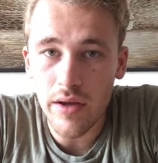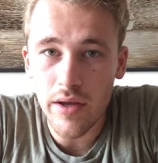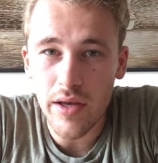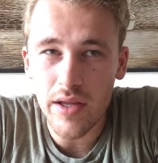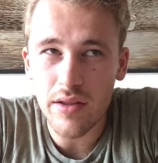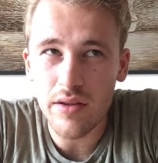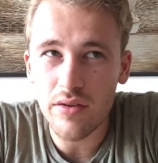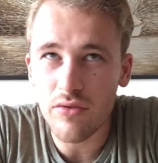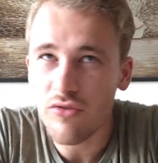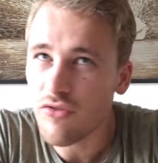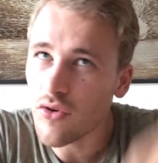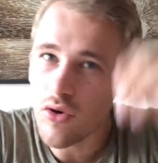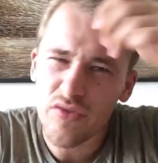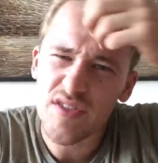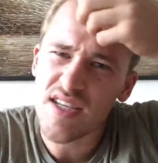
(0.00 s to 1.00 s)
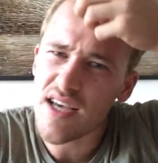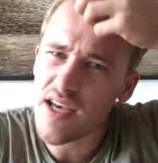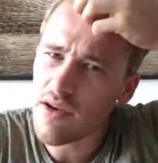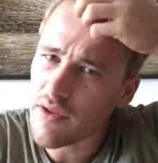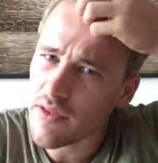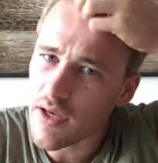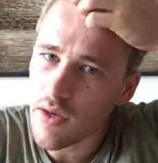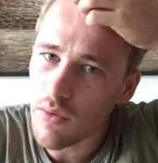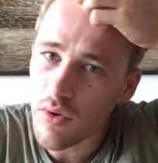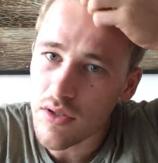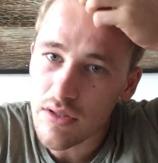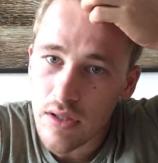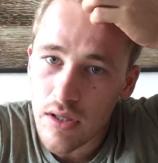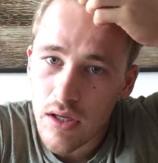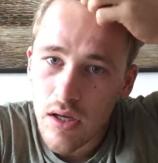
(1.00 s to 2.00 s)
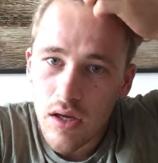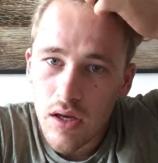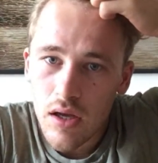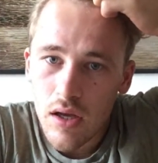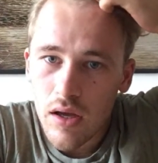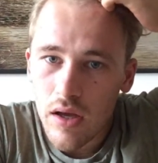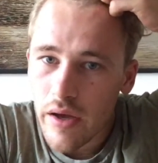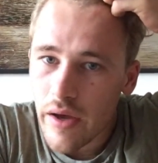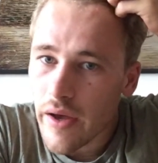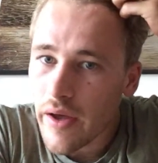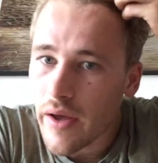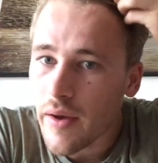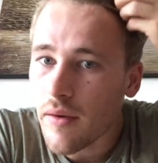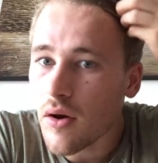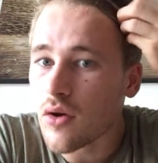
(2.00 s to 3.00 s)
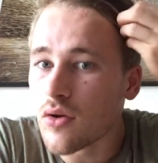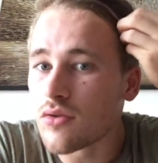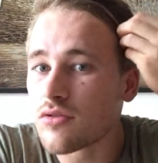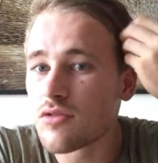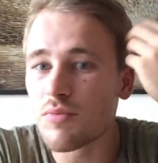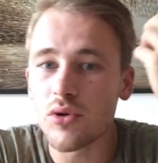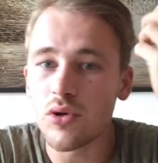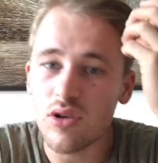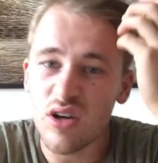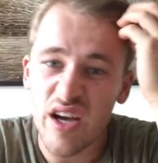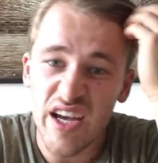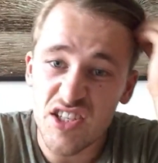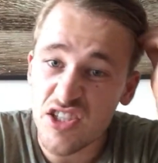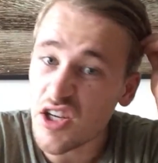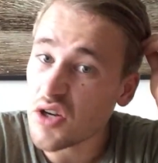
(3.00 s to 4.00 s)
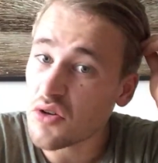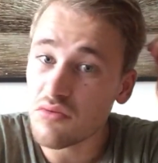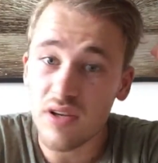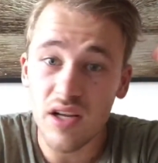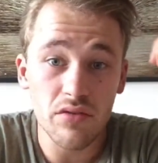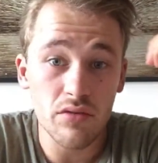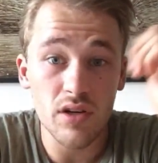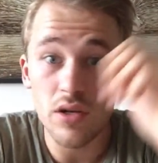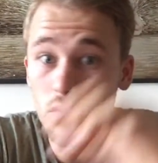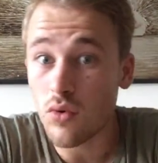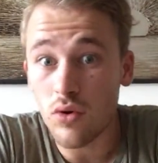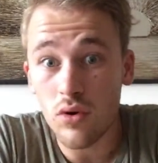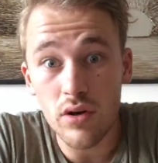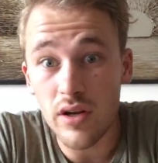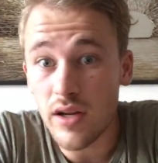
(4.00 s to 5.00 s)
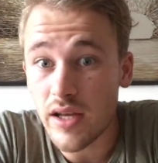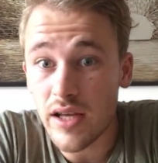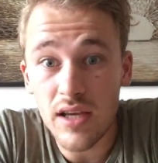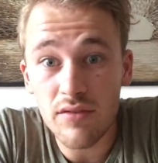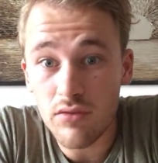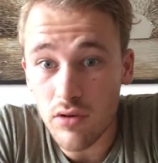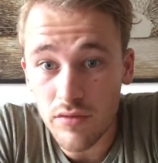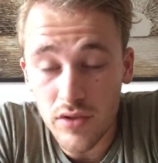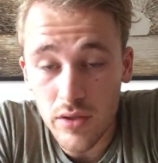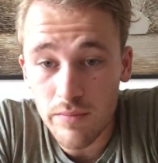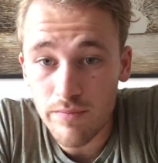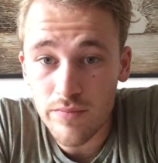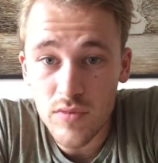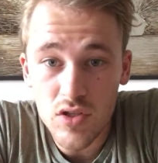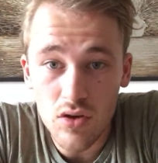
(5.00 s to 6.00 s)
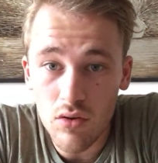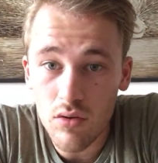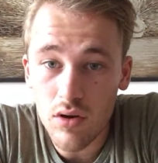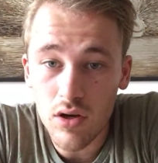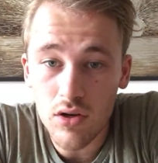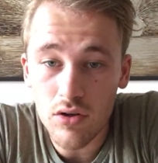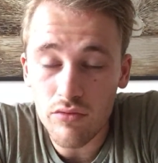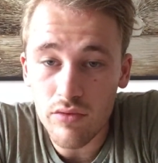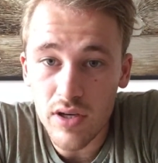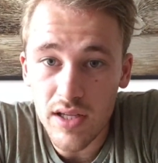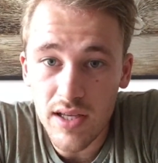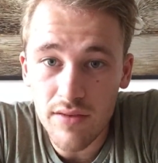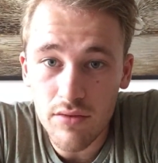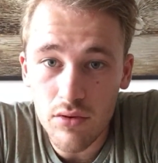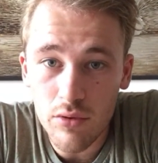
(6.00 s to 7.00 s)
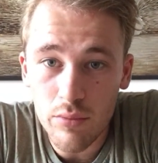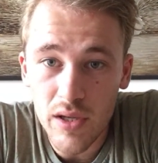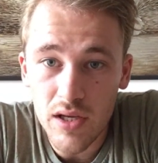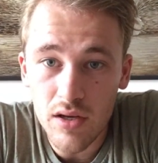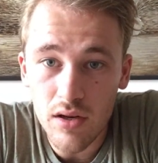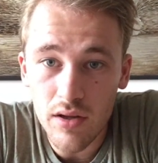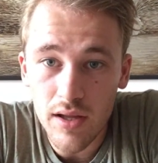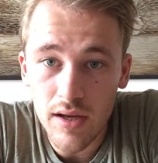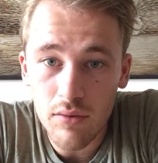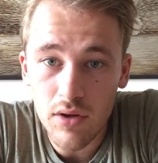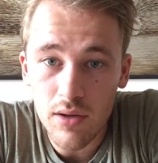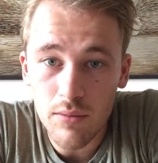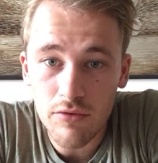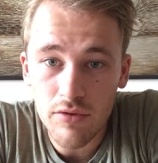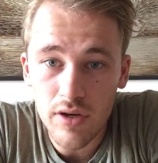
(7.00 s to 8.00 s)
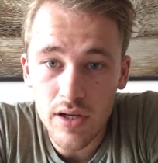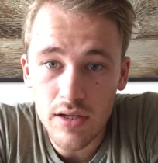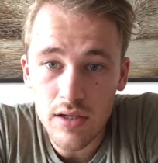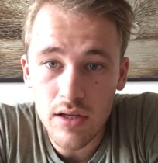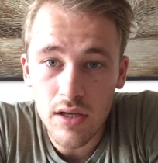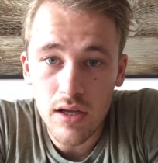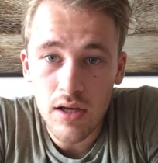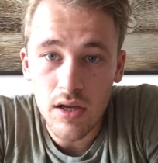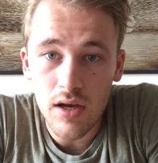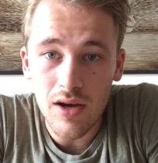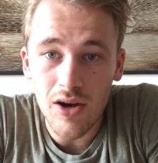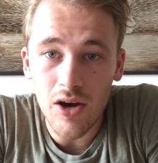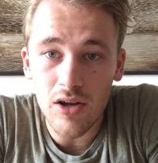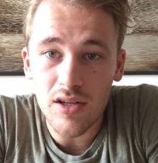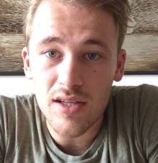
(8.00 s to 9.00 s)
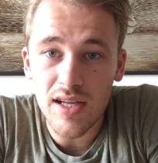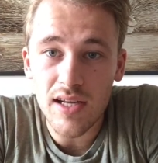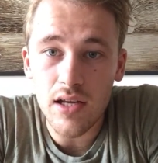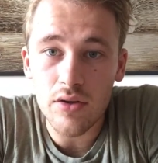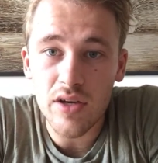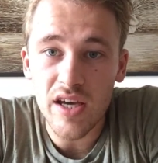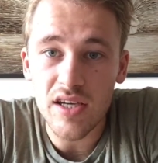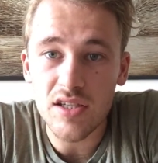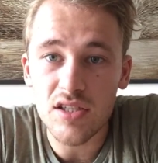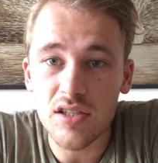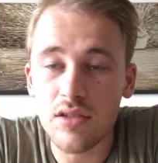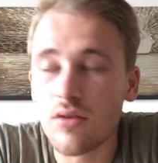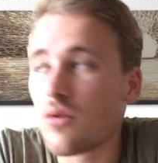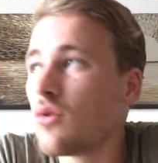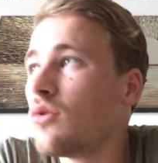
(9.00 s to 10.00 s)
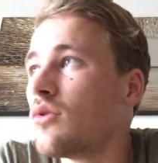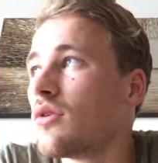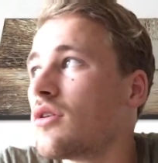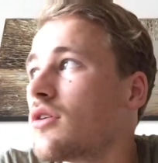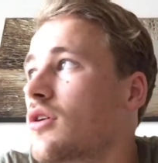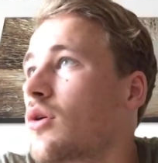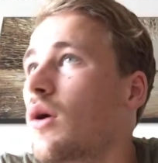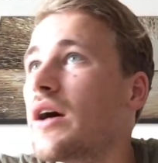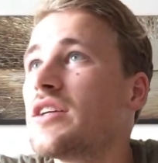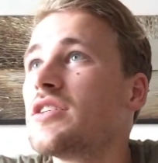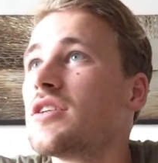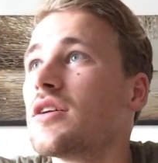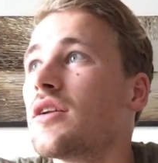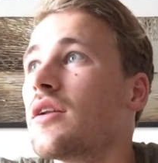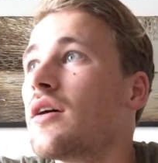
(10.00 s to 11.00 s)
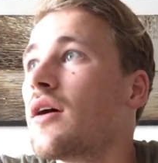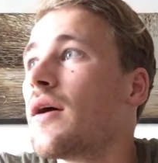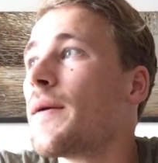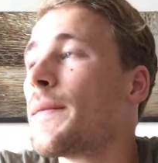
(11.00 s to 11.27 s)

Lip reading: In the 4th tier, I think it was. All Sport or HO, never really worn either of them, so I couldn't really give your opinion on that one, I'm afraid. Holiday location, ooh, good question.